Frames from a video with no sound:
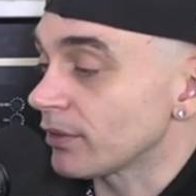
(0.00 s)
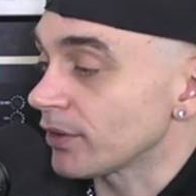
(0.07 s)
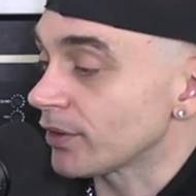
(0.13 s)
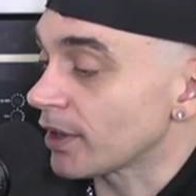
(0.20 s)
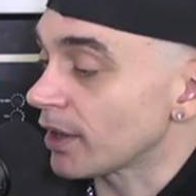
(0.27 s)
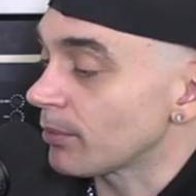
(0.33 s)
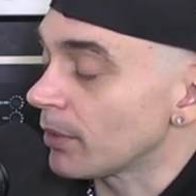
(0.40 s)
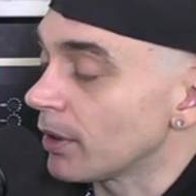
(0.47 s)
You
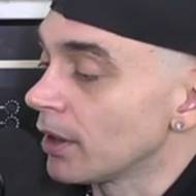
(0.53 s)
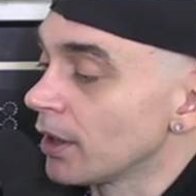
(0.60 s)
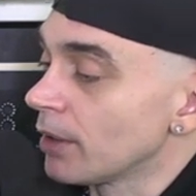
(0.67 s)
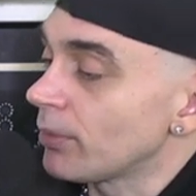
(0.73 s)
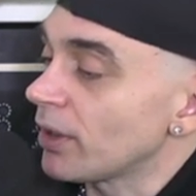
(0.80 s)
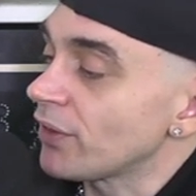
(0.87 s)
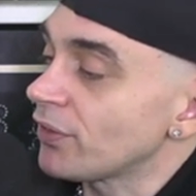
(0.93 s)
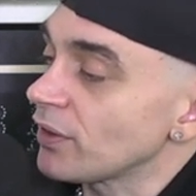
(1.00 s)
understand, but
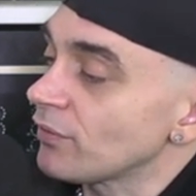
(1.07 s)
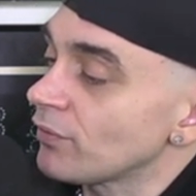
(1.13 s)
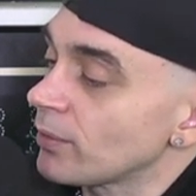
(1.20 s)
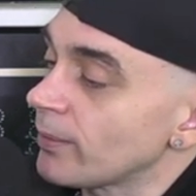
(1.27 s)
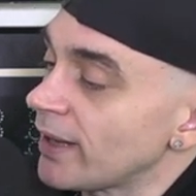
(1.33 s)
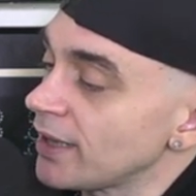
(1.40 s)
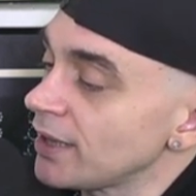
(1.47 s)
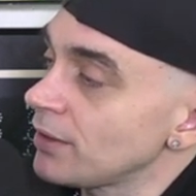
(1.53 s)
but I think
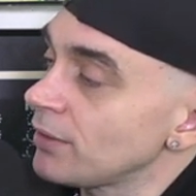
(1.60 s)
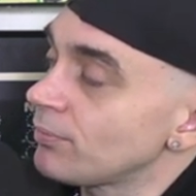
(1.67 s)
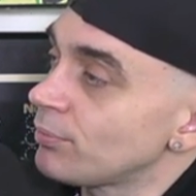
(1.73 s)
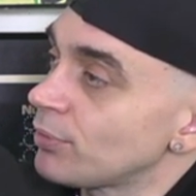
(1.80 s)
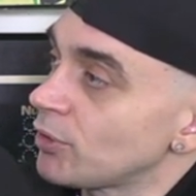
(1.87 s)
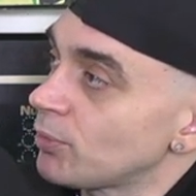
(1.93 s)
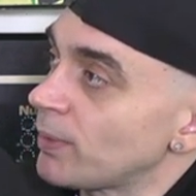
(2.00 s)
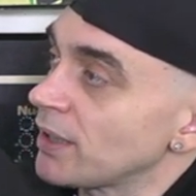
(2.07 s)
from any
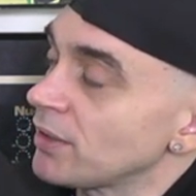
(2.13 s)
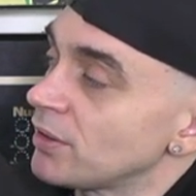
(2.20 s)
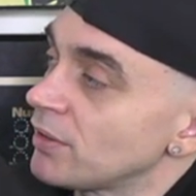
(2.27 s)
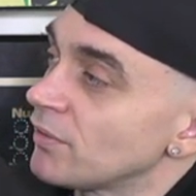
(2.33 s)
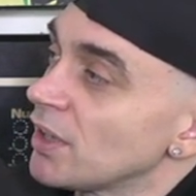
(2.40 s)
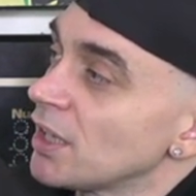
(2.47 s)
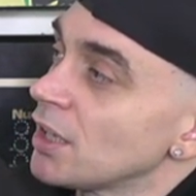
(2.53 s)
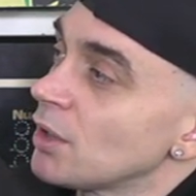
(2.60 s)

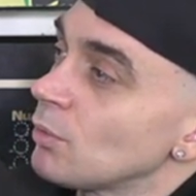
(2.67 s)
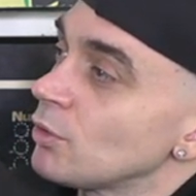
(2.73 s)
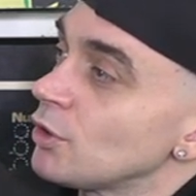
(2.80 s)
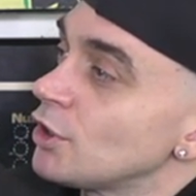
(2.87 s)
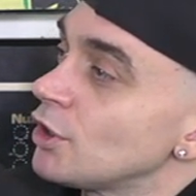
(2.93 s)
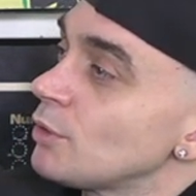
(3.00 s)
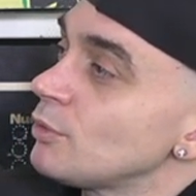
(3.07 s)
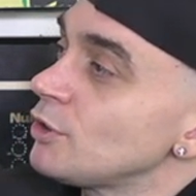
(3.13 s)
perspective,
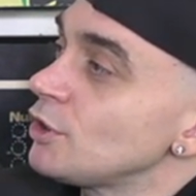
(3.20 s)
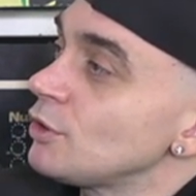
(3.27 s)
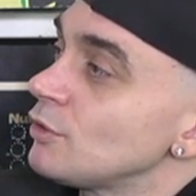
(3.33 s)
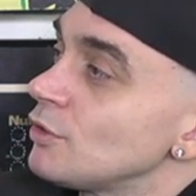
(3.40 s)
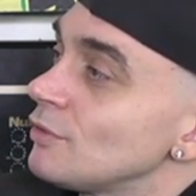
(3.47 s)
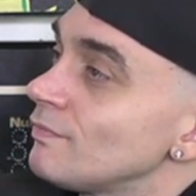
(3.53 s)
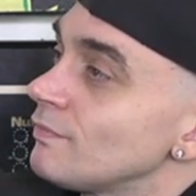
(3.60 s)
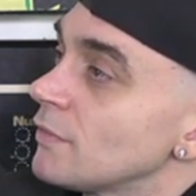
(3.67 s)
you know when you.